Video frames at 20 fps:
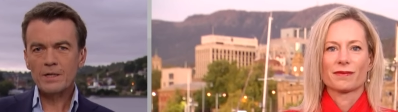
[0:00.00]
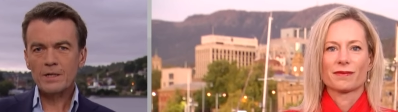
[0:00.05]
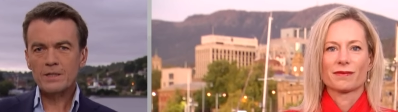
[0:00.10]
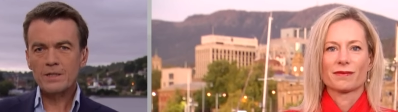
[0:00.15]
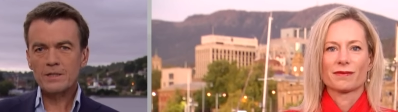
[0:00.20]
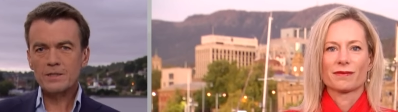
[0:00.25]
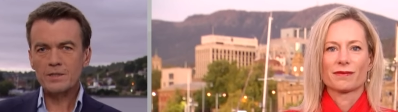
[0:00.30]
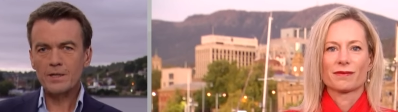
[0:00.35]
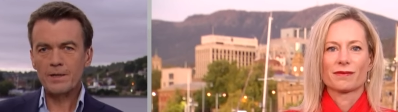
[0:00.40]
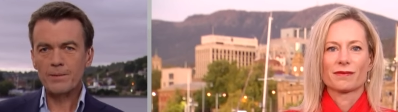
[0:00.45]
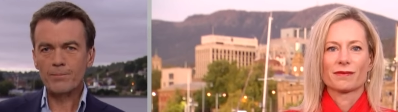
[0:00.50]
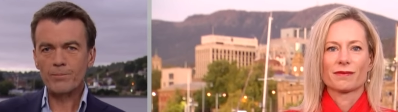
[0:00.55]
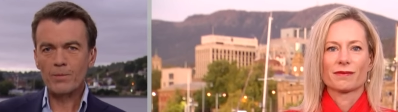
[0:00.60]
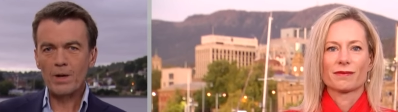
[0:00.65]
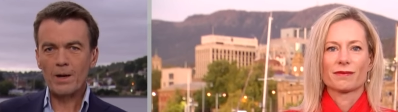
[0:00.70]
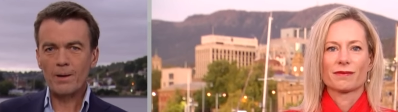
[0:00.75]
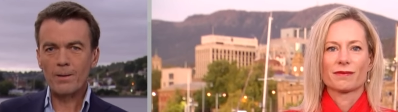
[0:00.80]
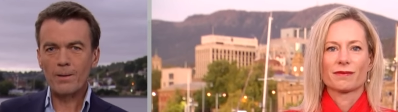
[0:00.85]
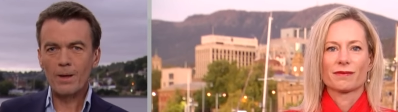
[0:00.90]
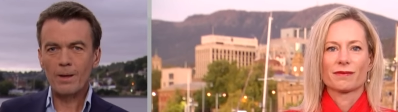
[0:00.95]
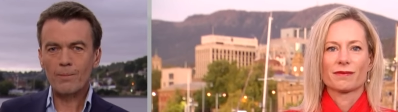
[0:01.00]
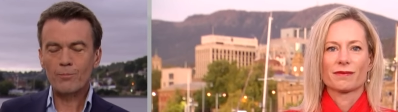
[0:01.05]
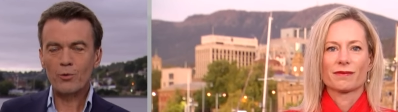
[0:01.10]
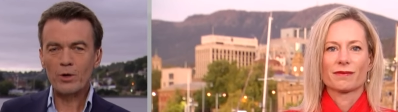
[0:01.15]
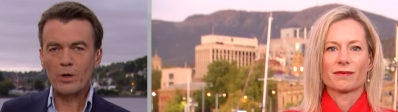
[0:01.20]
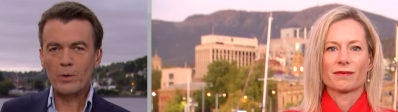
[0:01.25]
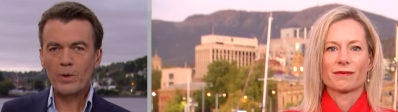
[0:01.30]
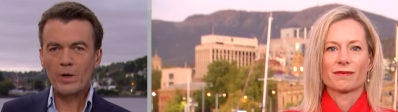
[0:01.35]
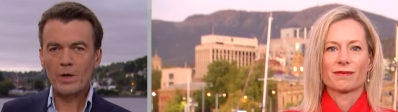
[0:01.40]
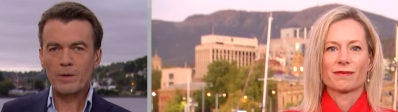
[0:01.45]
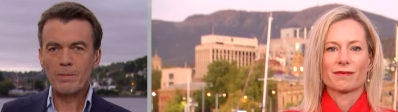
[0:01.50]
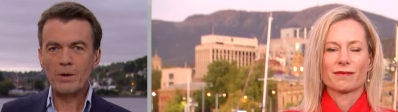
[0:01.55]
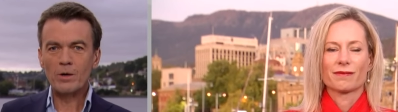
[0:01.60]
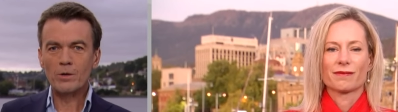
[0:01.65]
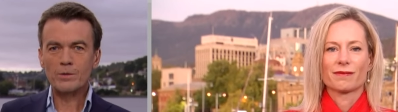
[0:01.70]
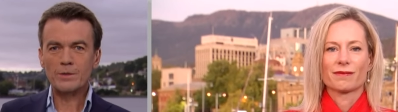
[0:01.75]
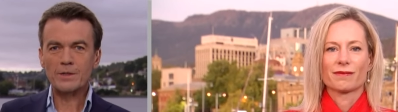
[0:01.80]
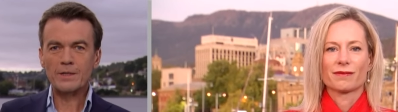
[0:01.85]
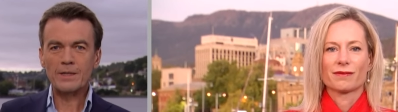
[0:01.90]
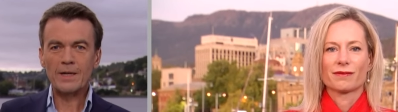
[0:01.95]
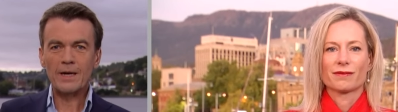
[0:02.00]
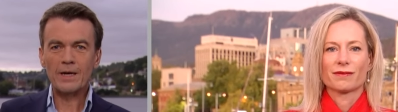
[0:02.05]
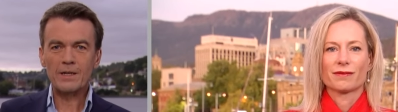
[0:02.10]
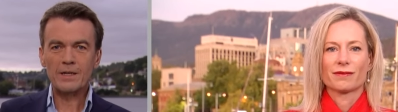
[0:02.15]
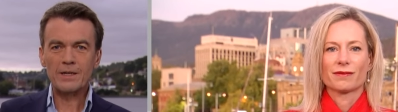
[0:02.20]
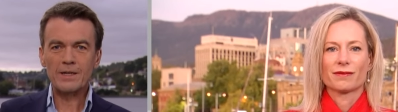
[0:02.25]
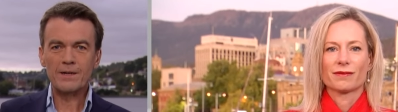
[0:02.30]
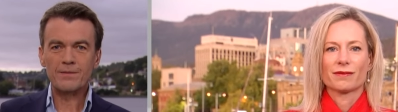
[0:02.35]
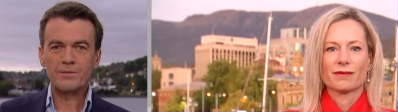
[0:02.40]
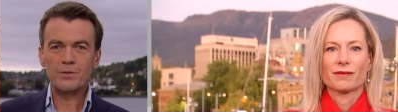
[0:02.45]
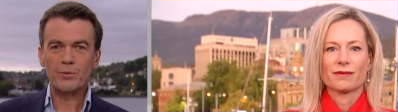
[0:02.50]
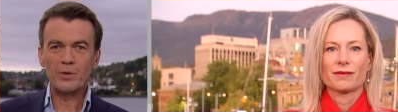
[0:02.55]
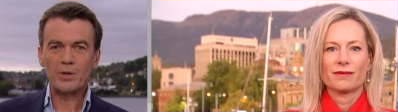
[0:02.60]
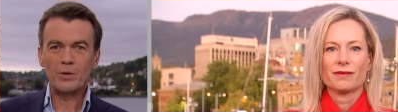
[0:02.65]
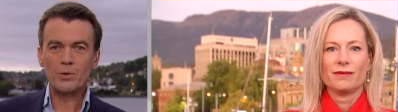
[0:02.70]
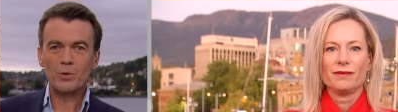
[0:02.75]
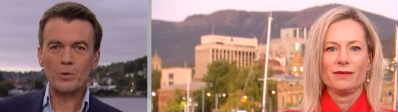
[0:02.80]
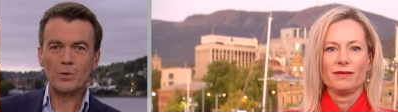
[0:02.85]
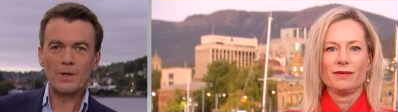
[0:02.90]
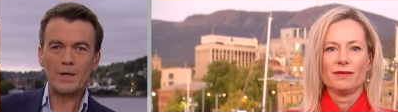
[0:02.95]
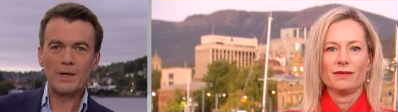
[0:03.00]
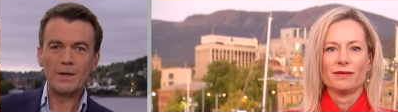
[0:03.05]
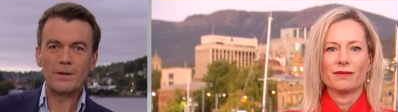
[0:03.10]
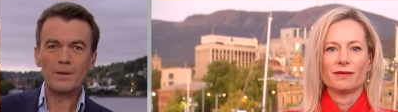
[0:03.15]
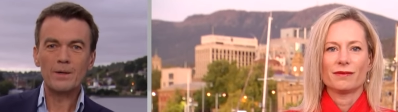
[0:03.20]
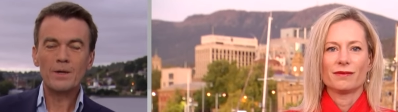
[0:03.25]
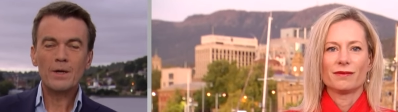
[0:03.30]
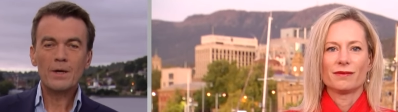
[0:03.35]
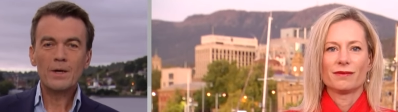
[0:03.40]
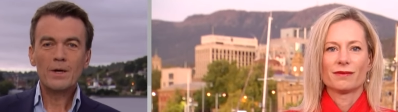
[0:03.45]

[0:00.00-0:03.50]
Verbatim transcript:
Speaker 1: it did seem uh, pretty well. I'm old and ugly enough to recall uh,